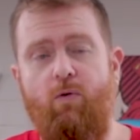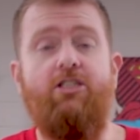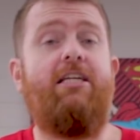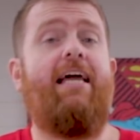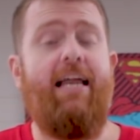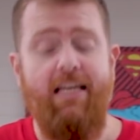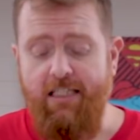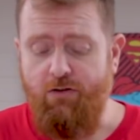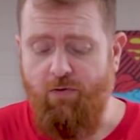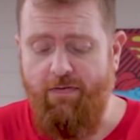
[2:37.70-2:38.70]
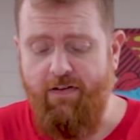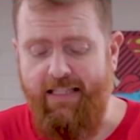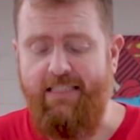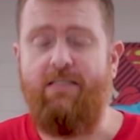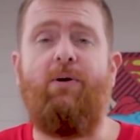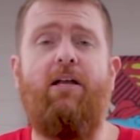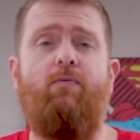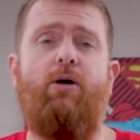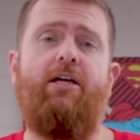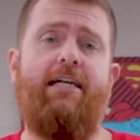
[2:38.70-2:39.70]
which again is roughly the speed of
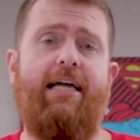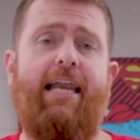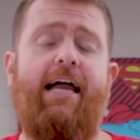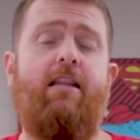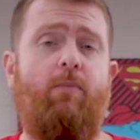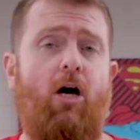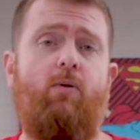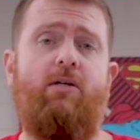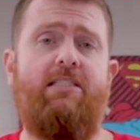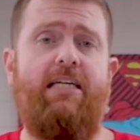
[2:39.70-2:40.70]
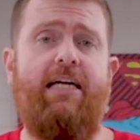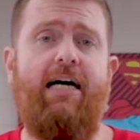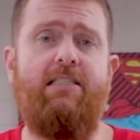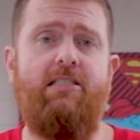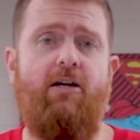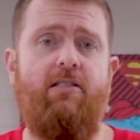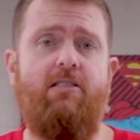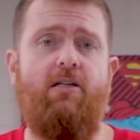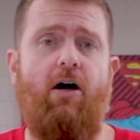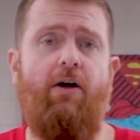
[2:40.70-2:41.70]
what you're going to get out of the micro SD card slot.
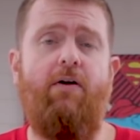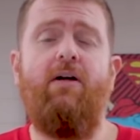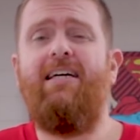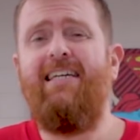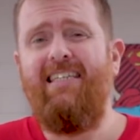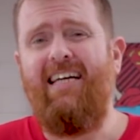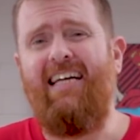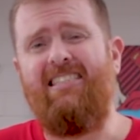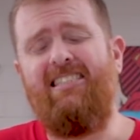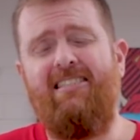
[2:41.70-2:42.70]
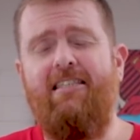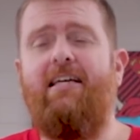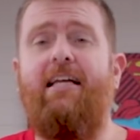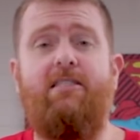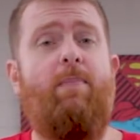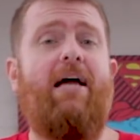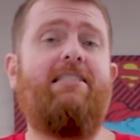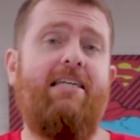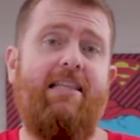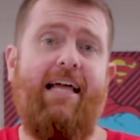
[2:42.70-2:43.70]
So it's
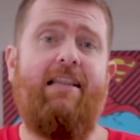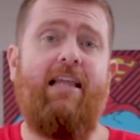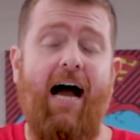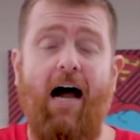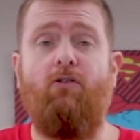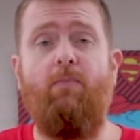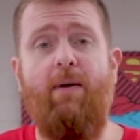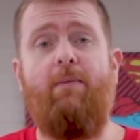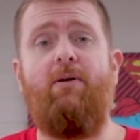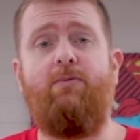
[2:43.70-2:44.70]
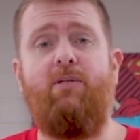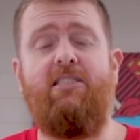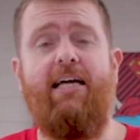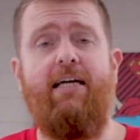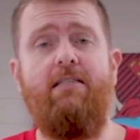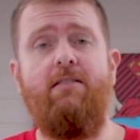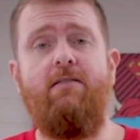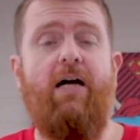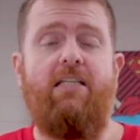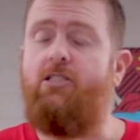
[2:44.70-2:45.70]
better than the 100 megabits per second,
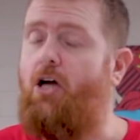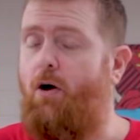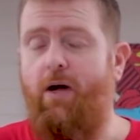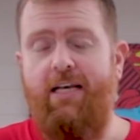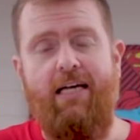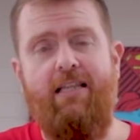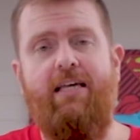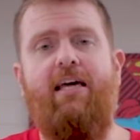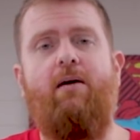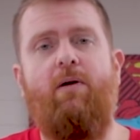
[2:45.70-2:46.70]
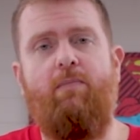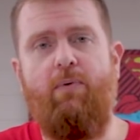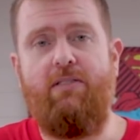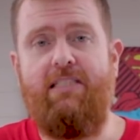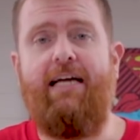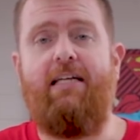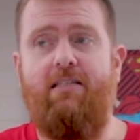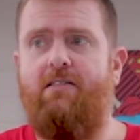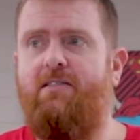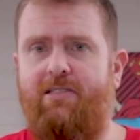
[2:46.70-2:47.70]
but it's nowhere near the gigabit per
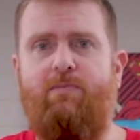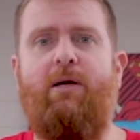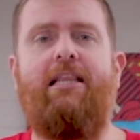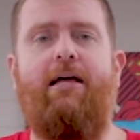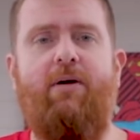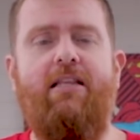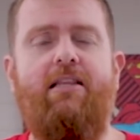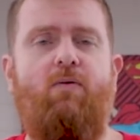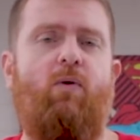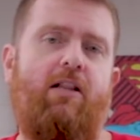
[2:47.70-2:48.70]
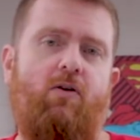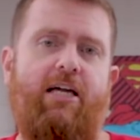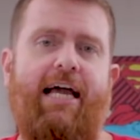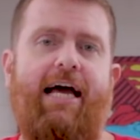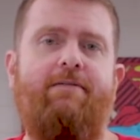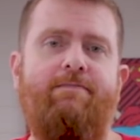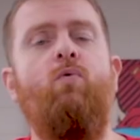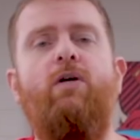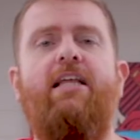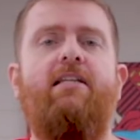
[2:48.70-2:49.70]
second speed limit that we're looking at
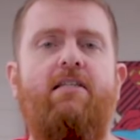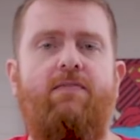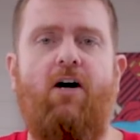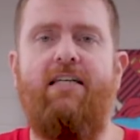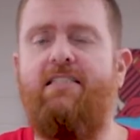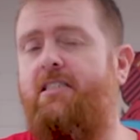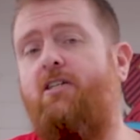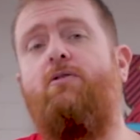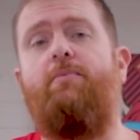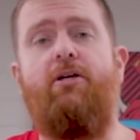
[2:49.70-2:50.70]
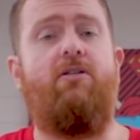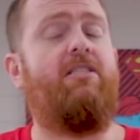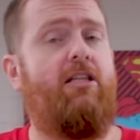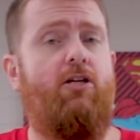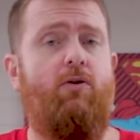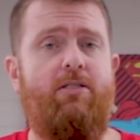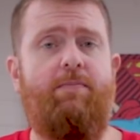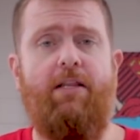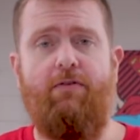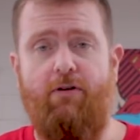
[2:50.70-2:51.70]
with other devices that could be using the
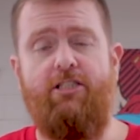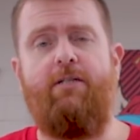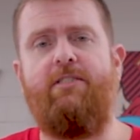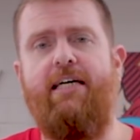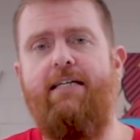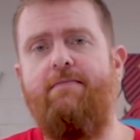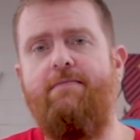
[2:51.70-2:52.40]
USB 3 chipset.